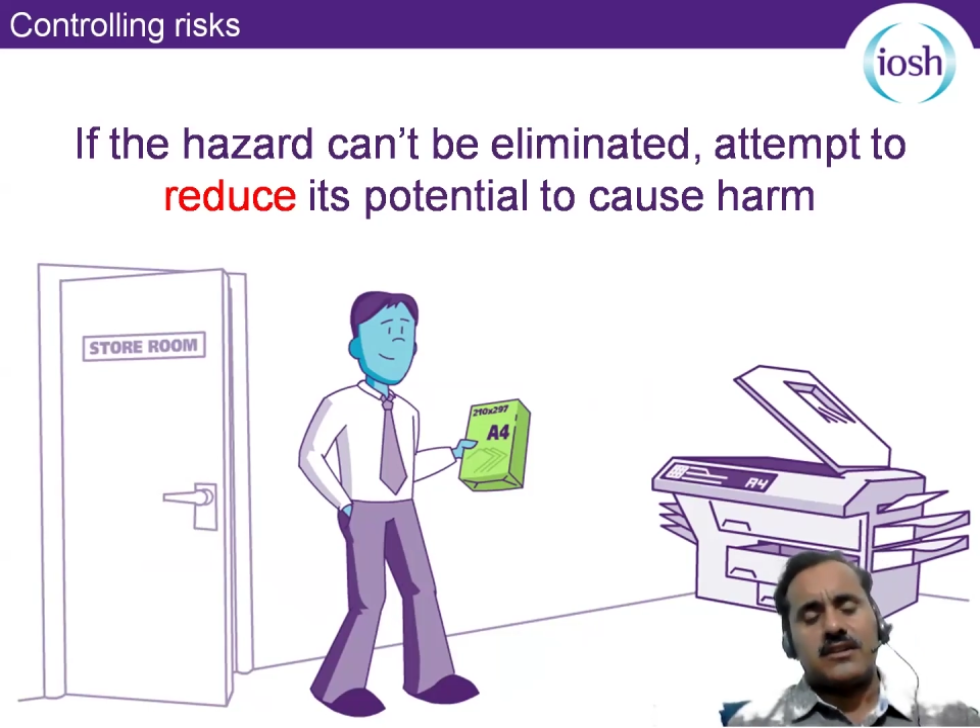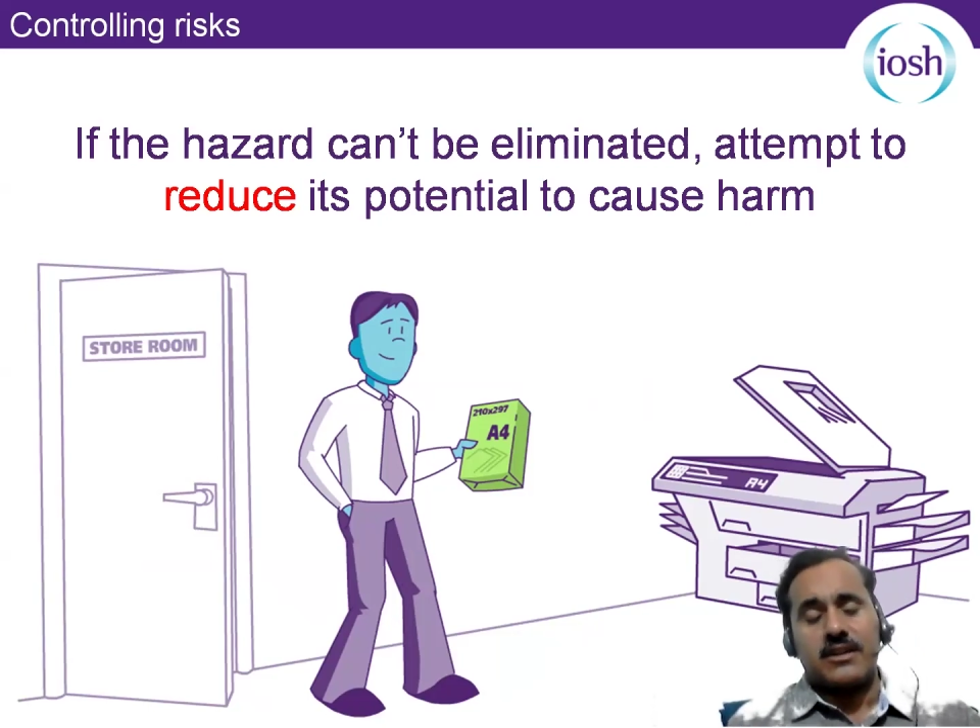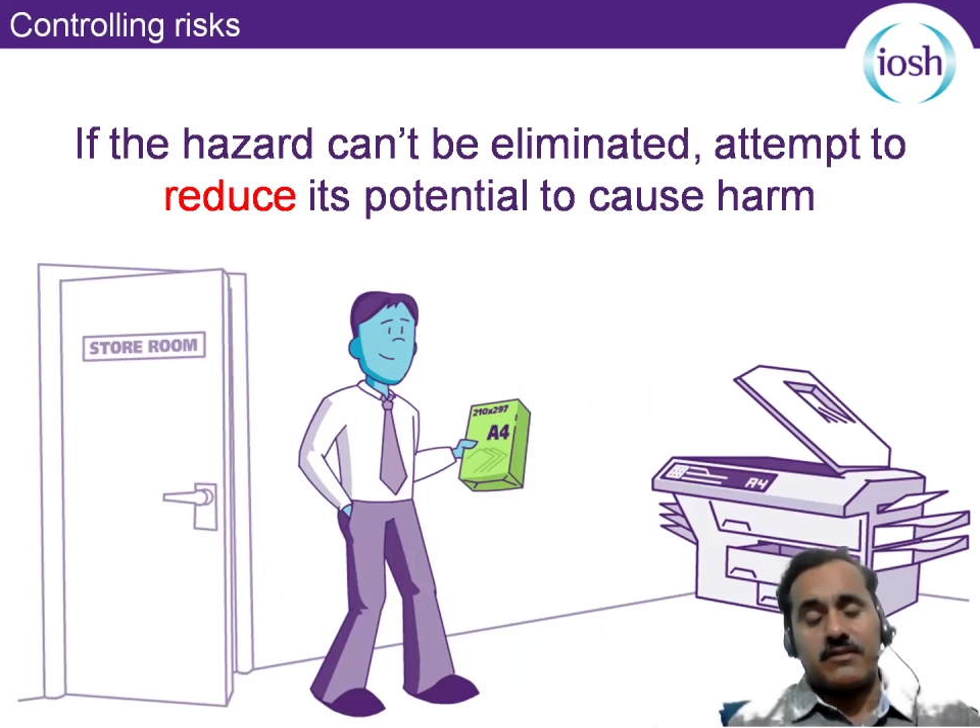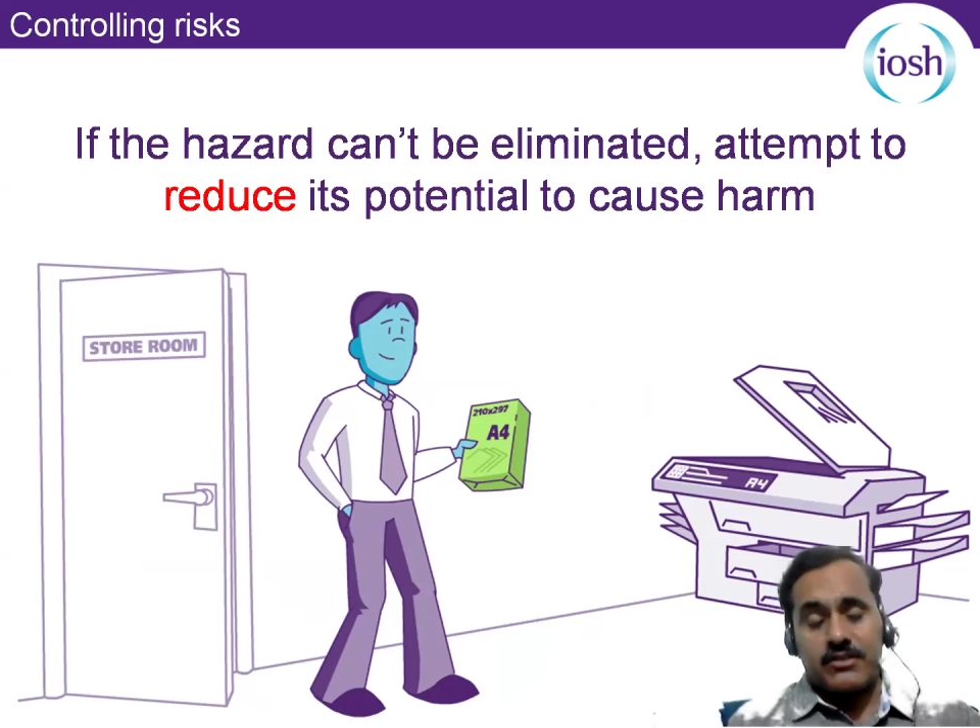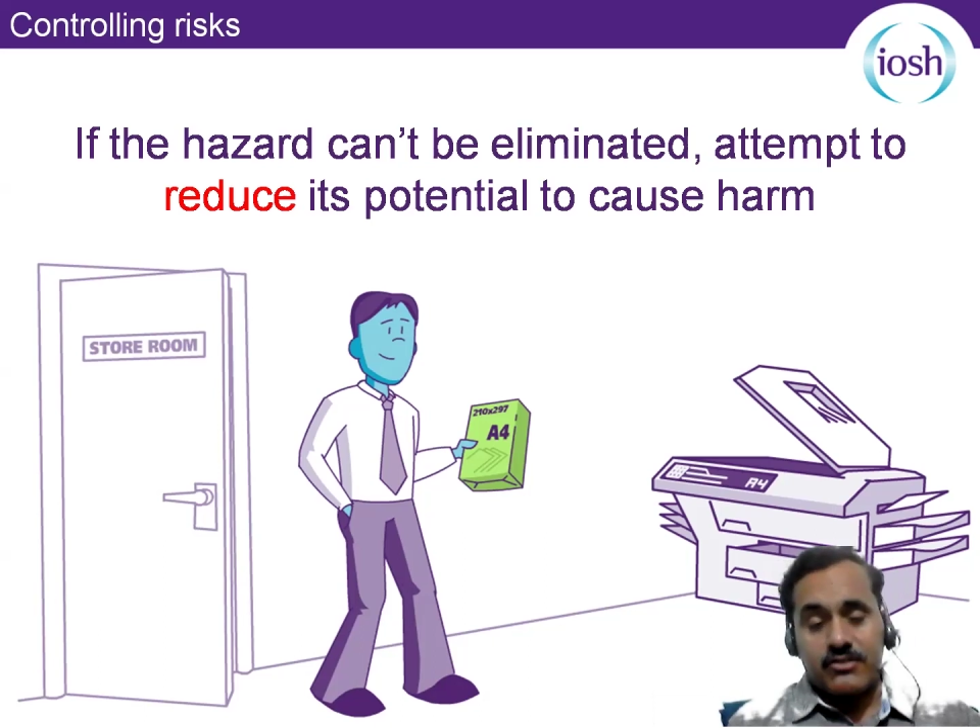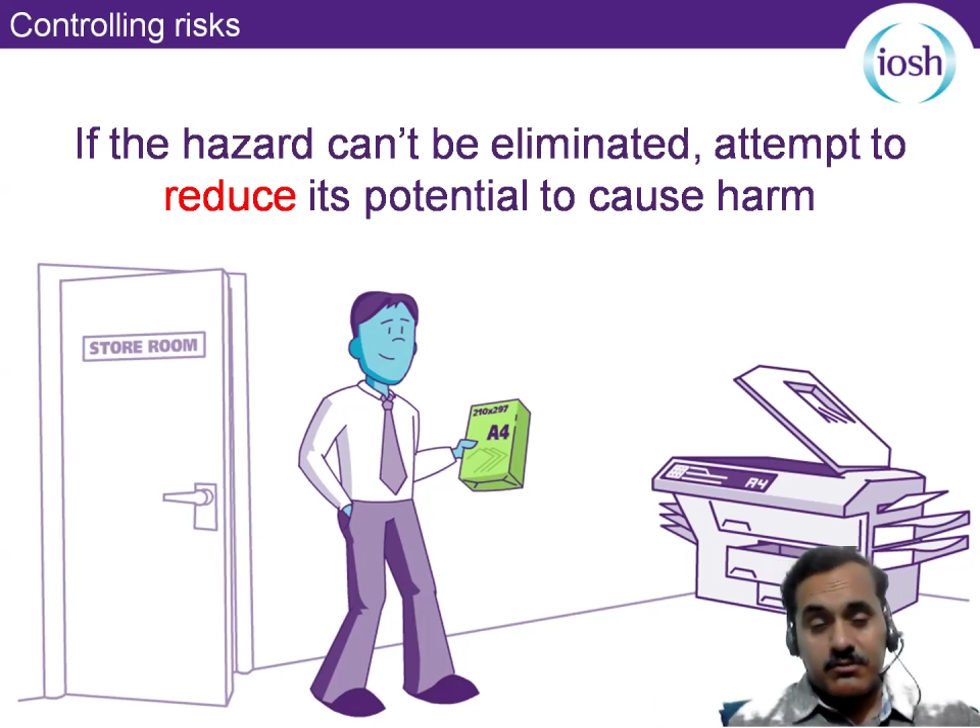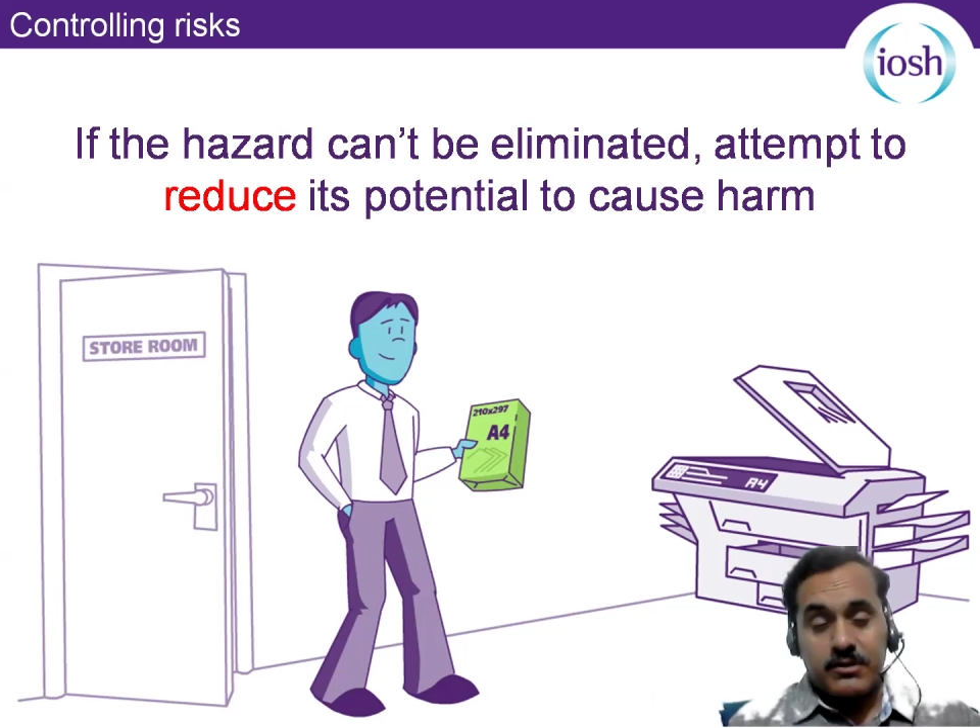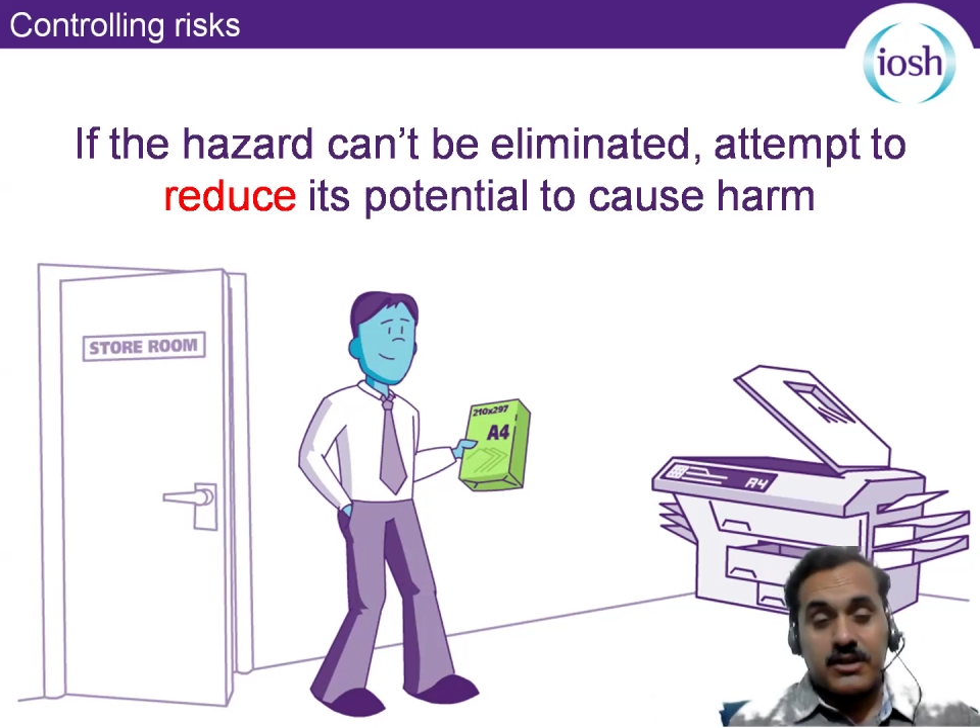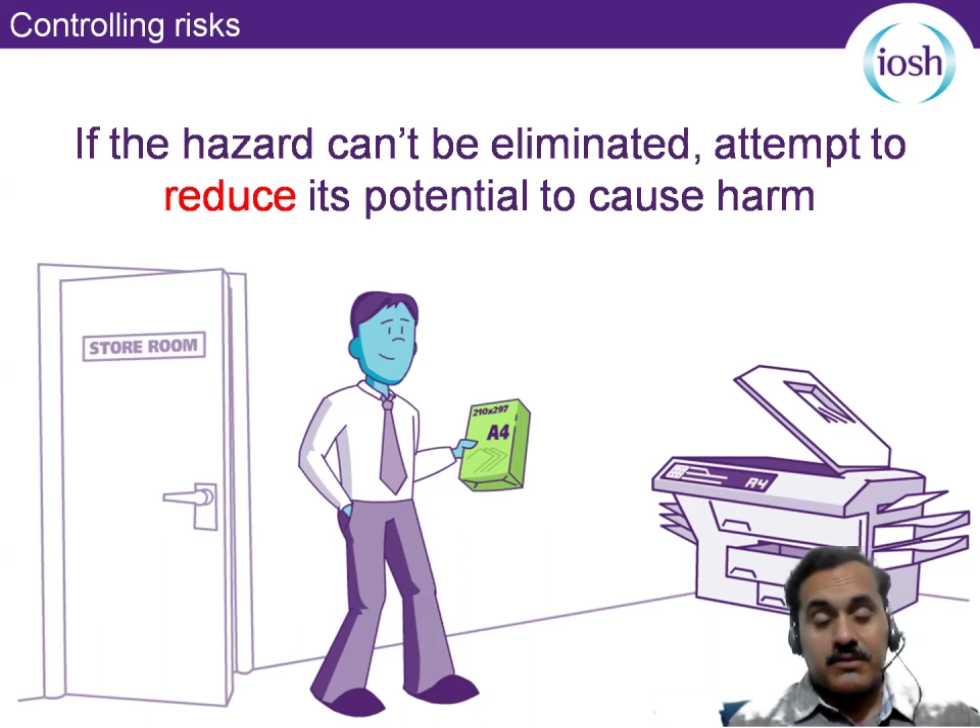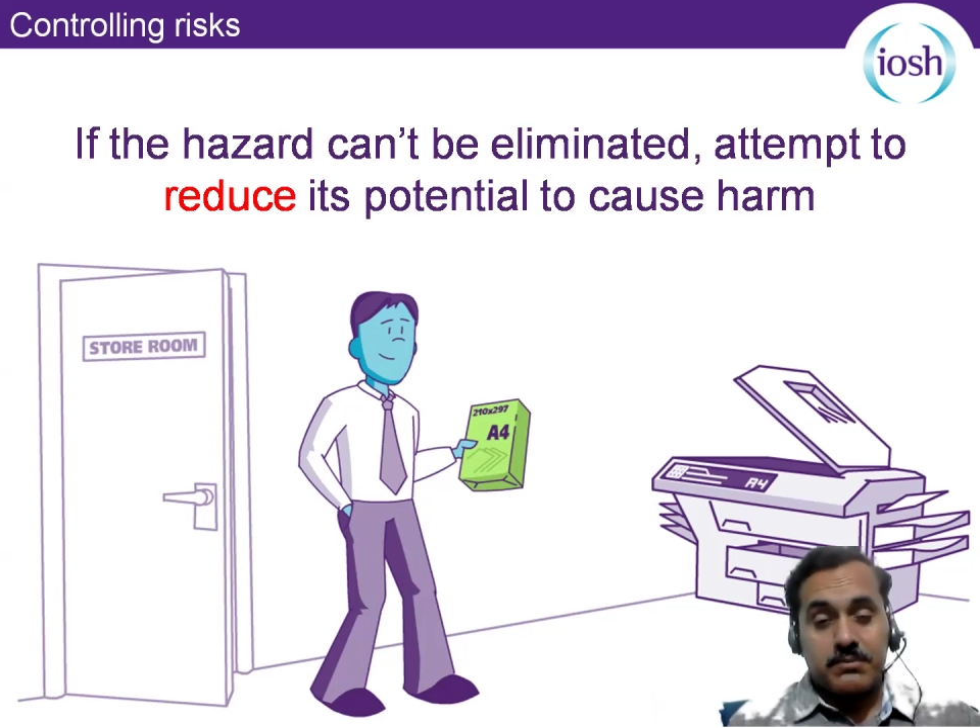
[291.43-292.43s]
driver should be
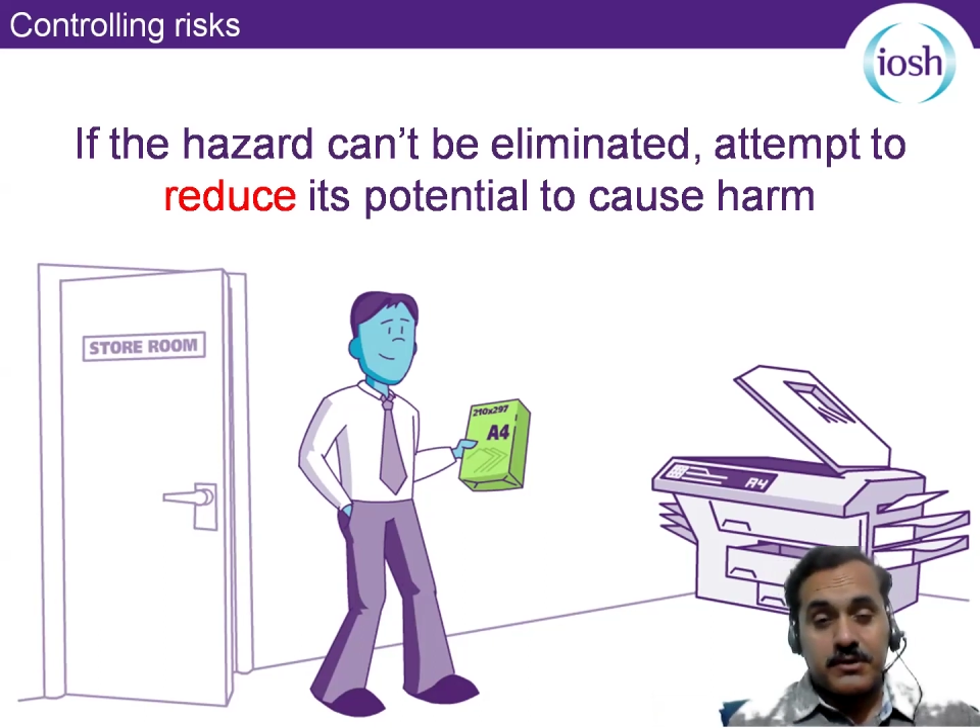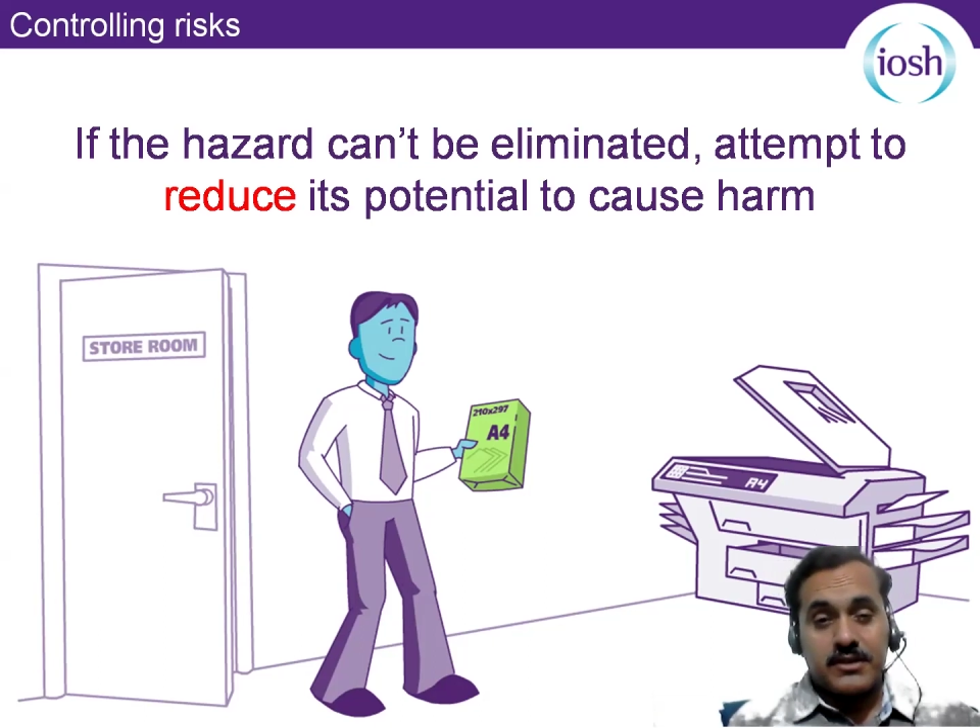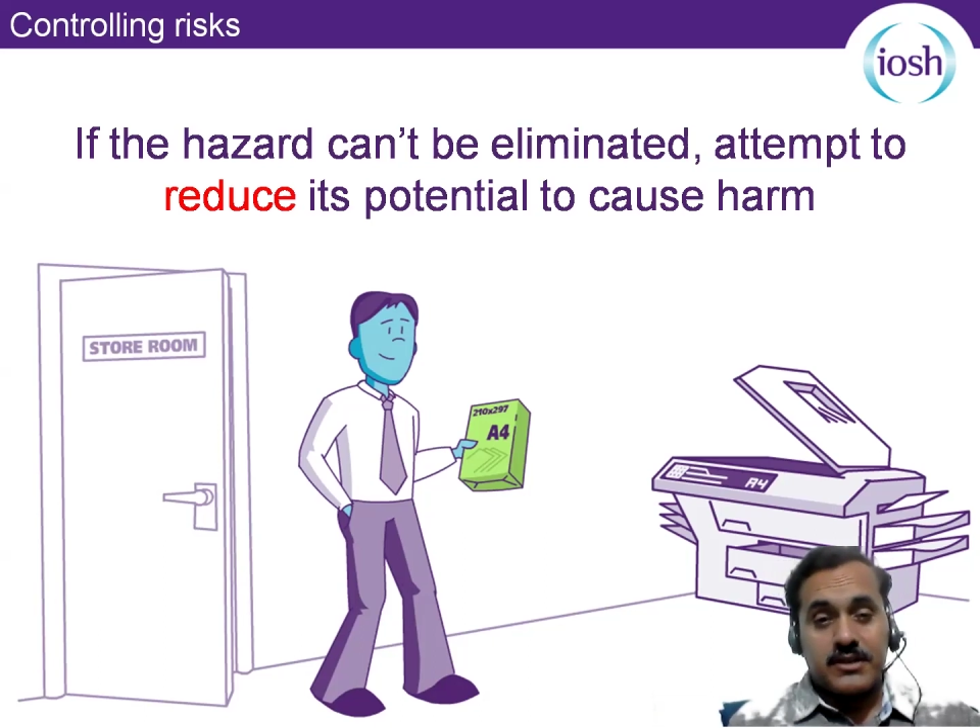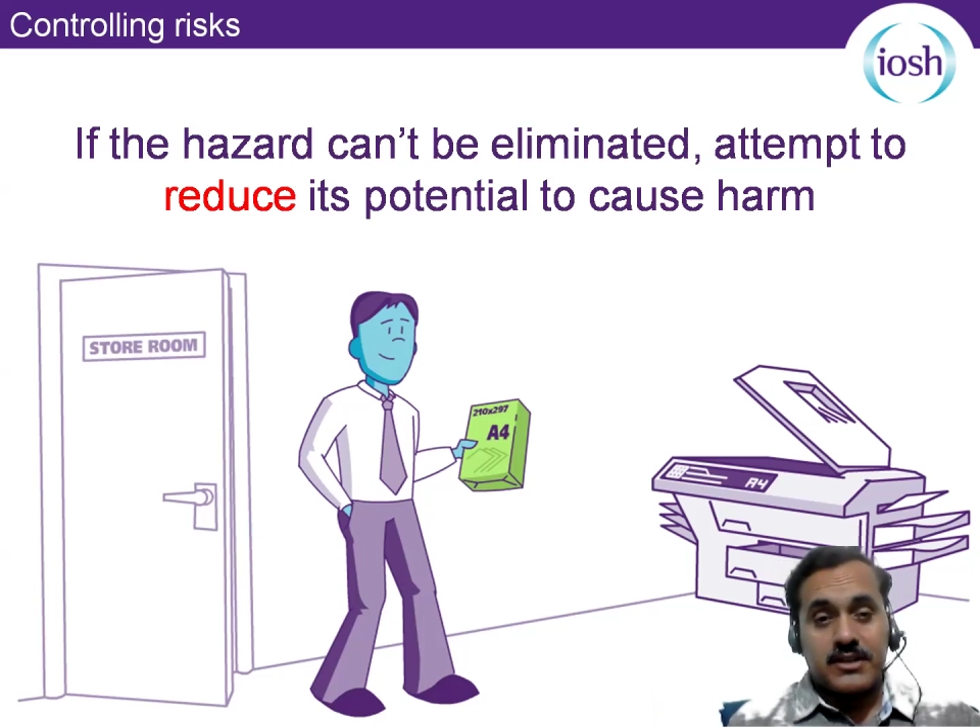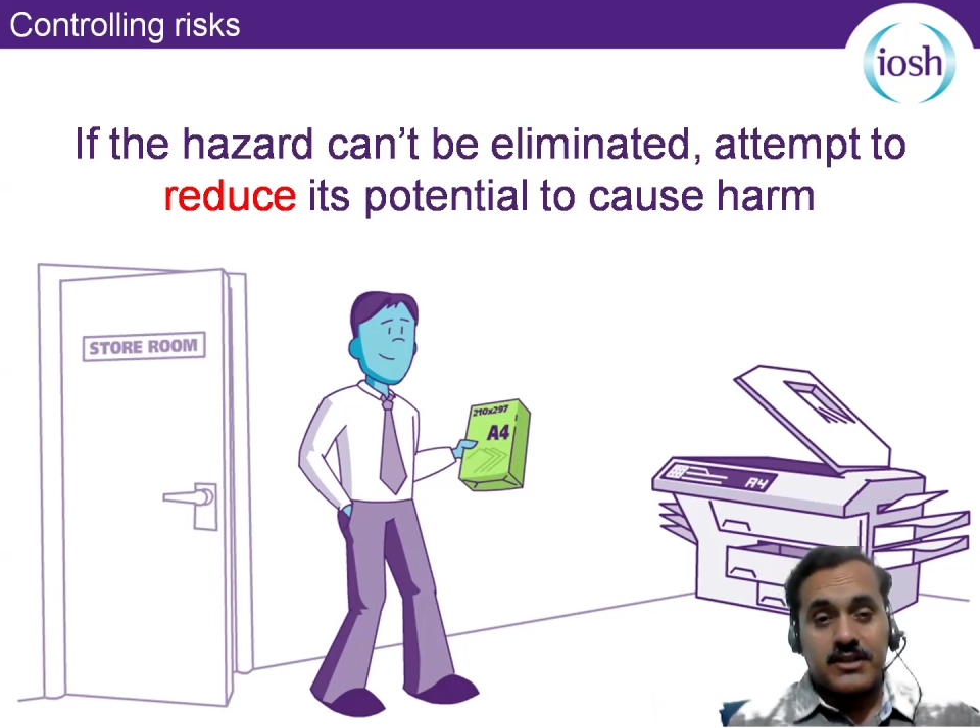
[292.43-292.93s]
competent.